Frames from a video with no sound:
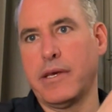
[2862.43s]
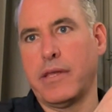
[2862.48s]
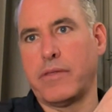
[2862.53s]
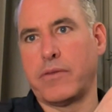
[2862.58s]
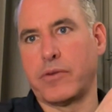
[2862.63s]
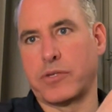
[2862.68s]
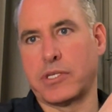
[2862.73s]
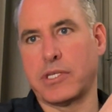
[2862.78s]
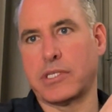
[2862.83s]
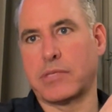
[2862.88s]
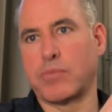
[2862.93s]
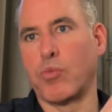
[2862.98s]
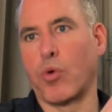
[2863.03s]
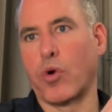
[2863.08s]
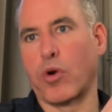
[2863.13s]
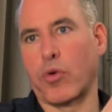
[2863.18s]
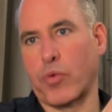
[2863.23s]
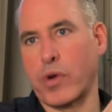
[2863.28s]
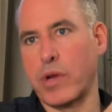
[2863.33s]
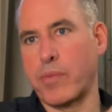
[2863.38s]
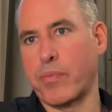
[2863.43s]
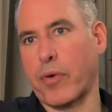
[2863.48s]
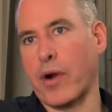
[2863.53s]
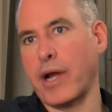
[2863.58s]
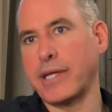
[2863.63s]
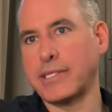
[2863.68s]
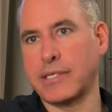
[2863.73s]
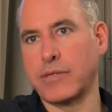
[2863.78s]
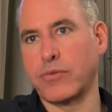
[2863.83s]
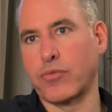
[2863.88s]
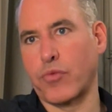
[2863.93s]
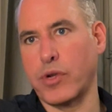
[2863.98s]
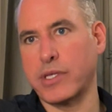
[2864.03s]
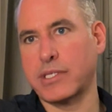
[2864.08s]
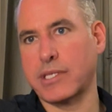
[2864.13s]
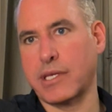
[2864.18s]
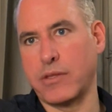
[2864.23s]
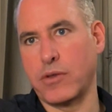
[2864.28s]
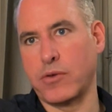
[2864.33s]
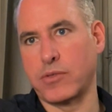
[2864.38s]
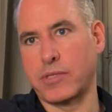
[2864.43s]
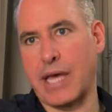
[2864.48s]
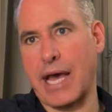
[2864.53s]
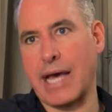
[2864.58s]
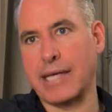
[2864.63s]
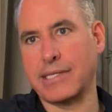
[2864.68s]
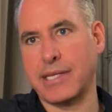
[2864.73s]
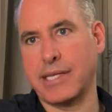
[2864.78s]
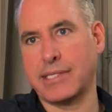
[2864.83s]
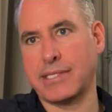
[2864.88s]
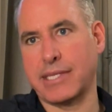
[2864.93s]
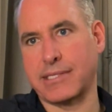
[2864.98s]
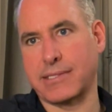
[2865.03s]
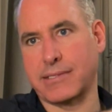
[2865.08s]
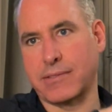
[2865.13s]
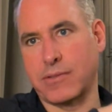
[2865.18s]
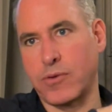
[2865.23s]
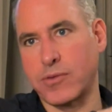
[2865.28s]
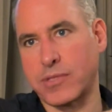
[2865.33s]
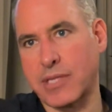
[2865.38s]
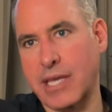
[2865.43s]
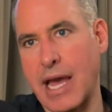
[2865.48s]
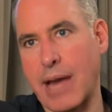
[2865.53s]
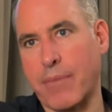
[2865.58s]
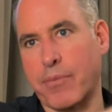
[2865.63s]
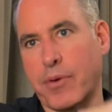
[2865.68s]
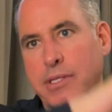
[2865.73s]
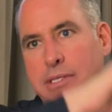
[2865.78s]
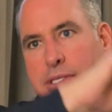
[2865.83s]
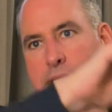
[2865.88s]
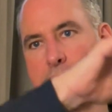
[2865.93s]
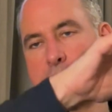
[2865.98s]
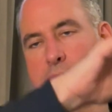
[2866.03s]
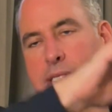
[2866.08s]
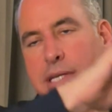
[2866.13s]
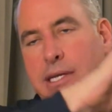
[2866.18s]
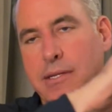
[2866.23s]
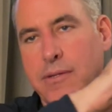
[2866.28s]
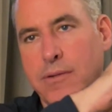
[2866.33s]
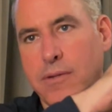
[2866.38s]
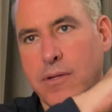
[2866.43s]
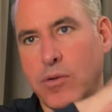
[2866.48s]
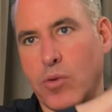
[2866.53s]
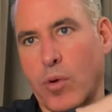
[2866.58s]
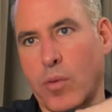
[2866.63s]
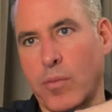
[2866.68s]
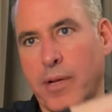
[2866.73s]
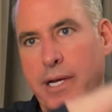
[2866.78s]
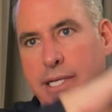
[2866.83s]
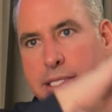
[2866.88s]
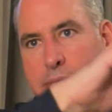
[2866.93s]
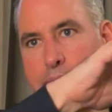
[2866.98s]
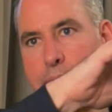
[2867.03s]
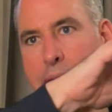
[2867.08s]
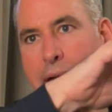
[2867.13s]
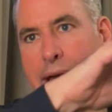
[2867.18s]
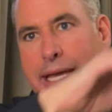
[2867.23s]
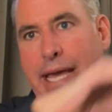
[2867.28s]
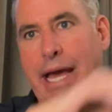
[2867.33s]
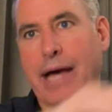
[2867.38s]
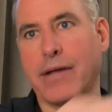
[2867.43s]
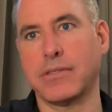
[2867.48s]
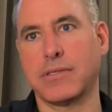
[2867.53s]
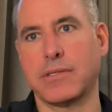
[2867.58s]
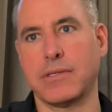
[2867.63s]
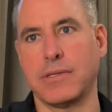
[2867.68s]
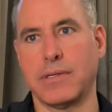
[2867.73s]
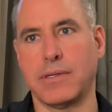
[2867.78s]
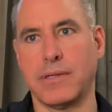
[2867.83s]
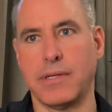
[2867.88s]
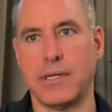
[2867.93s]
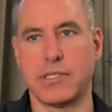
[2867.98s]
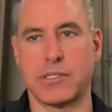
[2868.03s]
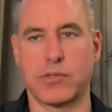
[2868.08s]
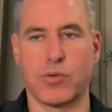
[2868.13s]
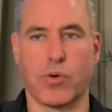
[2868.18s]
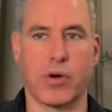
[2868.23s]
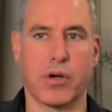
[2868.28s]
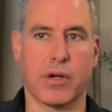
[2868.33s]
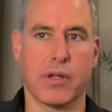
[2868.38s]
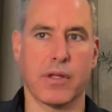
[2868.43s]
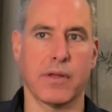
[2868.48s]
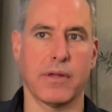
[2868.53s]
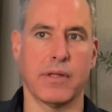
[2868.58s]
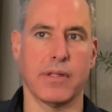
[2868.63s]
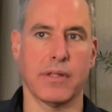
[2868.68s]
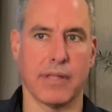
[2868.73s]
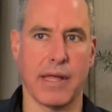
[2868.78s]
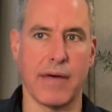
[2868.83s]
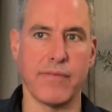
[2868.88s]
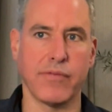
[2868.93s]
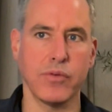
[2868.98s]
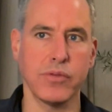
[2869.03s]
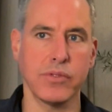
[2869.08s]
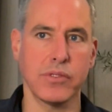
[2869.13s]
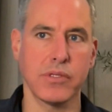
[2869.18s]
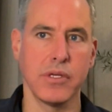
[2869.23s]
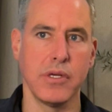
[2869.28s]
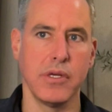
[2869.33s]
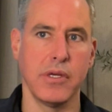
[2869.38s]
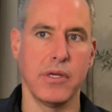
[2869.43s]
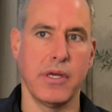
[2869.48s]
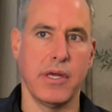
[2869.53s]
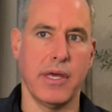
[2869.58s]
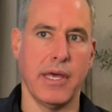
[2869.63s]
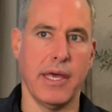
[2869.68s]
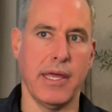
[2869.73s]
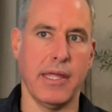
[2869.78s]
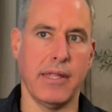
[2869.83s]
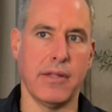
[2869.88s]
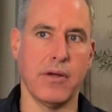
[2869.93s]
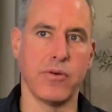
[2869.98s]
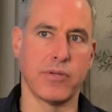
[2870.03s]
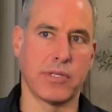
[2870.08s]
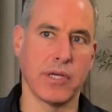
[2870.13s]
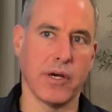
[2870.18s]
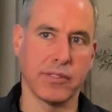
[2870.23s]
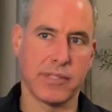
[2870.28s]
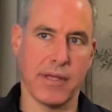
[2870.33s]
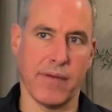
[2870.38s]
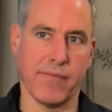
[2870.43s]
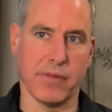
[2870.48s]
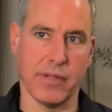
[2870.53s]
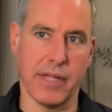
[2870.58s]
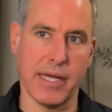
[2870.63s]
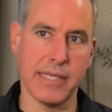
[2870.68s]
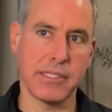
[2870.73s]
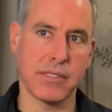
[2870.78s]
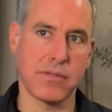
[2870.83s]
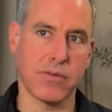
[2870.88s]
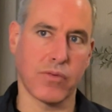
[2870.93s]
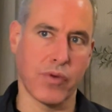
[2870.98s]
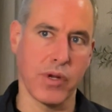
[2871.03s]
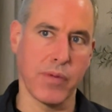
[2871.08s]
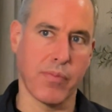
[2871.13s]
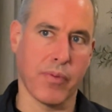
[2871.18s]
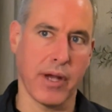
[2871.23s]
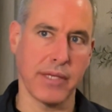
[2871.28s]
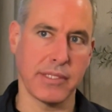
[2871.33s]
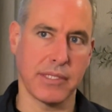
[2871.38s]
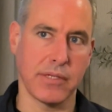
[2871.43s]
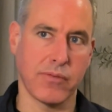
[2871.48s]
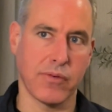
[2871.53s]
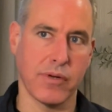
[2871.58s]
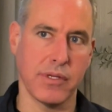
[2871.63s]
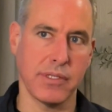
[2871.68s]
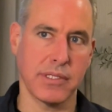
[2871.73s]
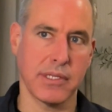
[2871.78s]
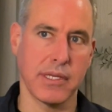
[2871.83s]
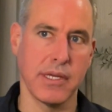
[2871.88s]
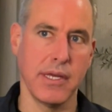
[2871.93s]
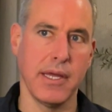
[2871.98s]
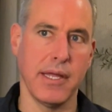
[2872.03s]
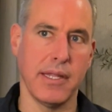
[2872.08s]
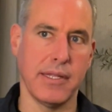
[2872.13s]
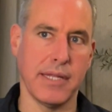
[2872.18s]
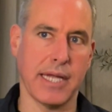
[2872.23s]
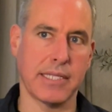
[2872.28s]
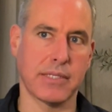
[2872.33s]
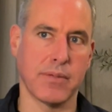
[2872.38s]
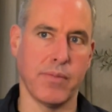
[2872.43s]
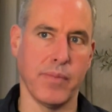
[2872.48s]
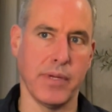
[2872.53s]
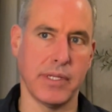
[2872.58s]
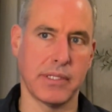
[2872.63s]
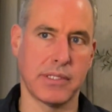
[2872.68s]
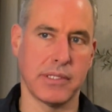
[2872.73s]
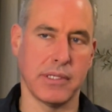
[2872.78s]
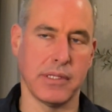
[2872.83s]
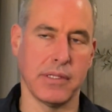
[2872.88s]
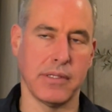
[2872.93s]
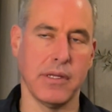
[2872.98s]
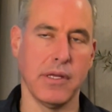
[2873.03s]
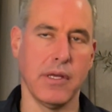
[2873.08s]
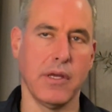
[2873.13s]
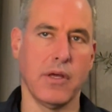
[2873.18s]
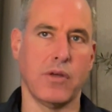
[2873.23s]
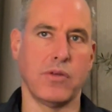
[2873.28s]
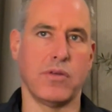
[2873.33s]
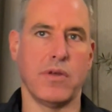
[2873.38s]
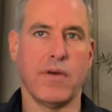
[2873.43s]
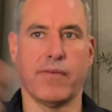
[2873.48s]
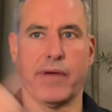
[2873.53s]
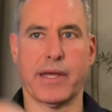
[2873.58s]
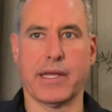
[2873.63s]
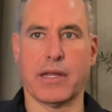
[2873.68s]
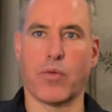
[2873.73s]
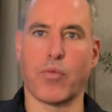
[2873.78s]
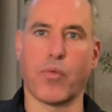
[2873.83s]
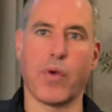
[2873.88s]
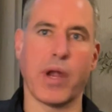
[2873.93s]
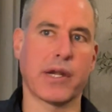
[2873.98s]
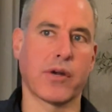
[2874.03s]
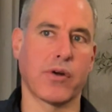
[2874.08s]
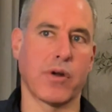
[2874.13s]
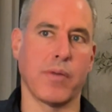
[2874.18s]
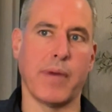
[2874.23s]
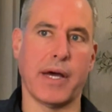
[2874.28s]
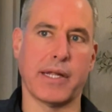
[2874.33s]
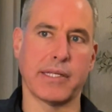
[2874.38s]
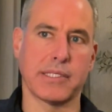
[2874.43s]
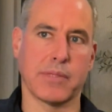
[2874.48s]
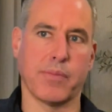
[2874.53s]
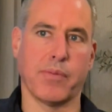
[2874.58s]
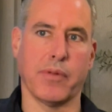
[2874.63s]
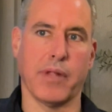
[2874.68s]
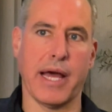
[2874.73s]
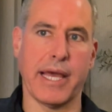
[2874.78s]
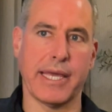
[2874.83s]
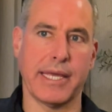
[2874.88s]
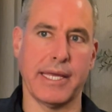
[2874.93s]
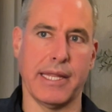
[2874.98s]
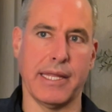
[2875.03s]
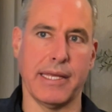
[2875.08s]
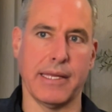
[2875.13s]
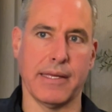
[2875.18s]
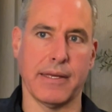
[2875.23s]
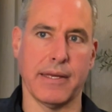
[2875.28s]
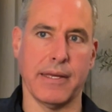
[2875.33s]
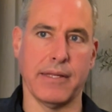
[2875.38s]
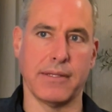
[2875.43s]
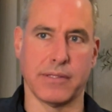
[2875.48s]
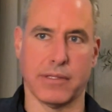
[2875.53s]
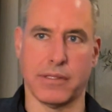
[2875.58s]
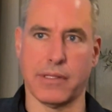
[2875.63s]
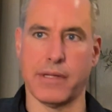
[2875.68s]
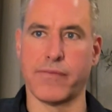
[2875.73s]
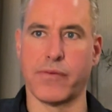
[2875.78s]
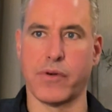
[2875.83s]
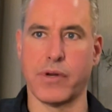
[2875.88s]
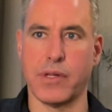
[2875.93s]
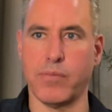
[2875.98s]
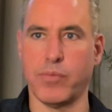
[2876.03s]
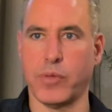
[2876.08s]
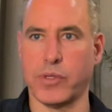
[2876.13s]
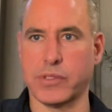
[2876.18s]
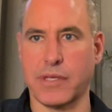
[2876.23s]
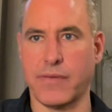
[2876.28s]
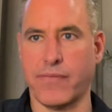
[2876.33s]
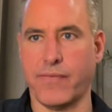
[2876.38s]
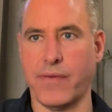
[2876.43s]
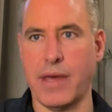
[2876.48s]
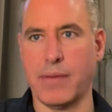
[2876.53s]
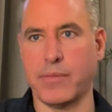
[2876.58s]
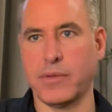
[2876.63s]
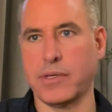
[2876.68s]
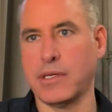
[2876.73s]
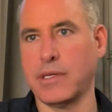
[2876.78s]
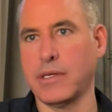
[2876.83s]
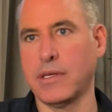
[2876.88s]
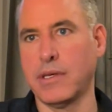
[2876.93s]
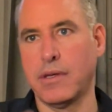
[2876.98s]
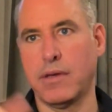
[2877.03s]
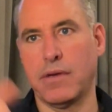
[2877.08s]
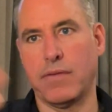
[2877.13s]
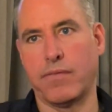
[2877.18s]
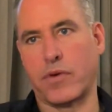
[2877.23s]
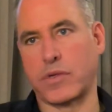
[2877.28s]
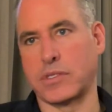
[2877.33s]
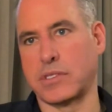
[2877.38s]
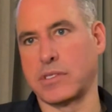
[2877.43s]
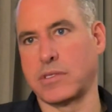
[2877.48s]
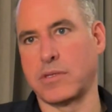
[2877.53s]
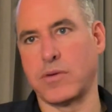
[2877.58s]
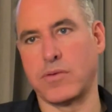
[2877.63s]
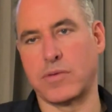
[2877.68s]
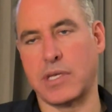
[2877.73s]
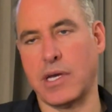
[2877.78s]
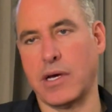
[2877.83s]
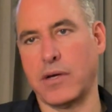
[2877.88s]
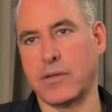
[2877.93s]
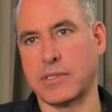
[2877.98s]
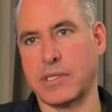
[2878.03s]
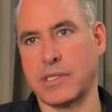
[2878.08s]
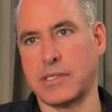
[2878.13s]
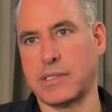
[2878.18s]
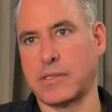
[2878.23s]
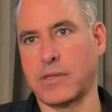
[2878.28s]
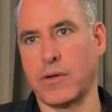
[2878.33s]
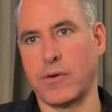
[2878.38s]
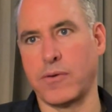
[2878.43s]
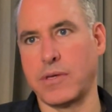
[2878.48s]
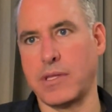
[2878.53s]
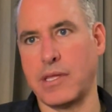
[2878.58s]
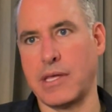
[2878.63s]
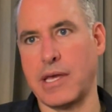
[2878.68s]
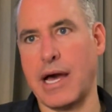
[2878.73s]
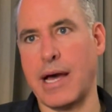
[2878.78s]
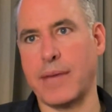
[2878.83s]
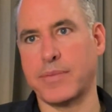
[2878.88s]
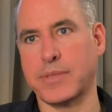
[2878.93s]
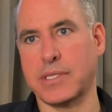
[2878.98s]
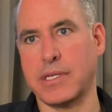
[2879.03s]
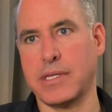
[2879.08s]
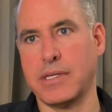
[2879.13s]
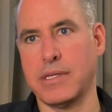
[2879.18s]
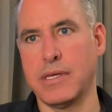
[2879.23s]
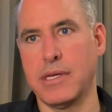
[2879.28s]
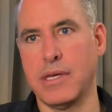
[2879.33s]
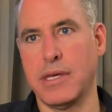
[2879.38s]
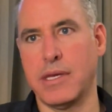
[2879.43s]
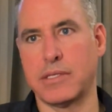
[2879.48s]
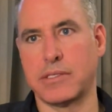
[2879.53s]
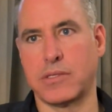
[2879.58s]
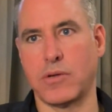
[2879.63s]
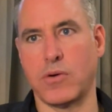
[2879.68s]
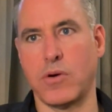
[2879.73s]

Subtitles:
There's just more repricing risk in those assets as those cap rates continue to normalize back out to historic levels. And hotels have less repricing risk, not to mention you have like a record amount of supply getting delivered in multifamily versus hotels is totally the opposite. So